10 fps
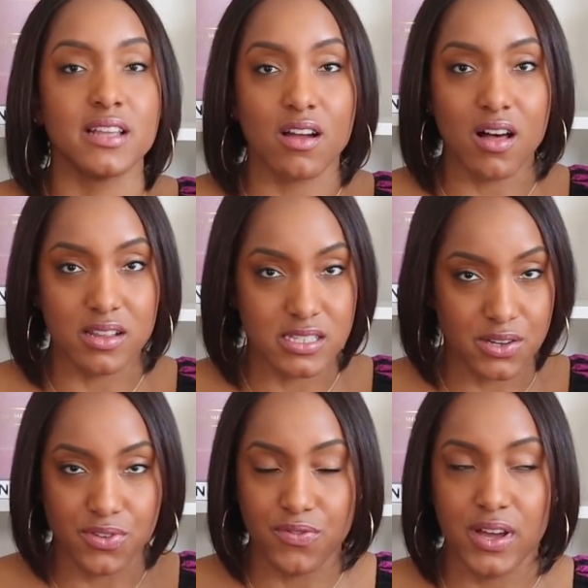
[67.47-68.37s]
in like all these
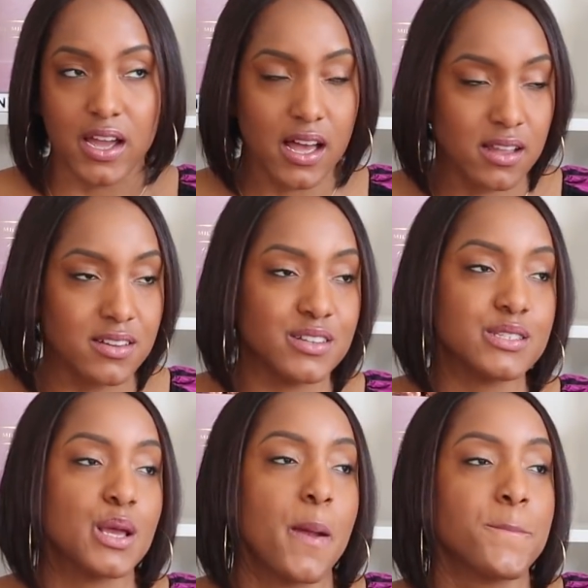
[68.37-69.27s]
different fun
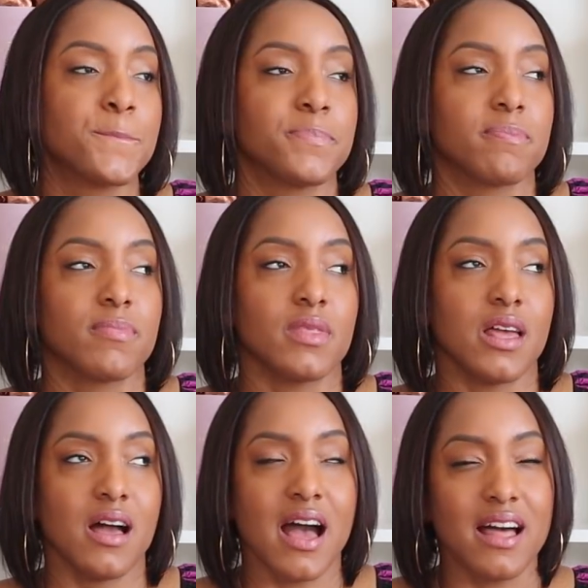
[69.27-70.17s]
colors.
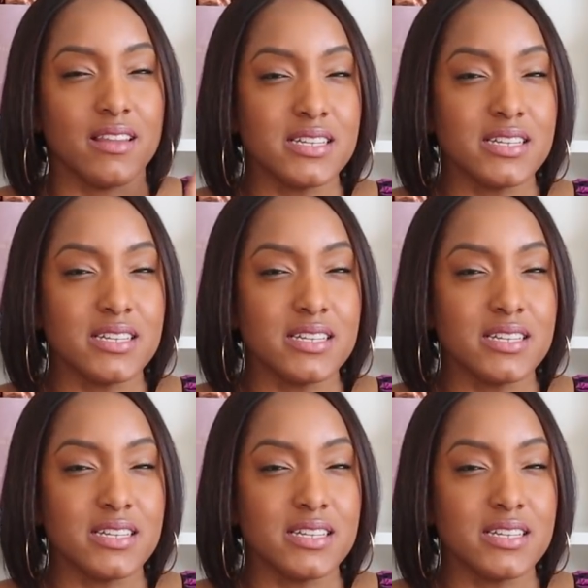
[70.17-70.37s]
I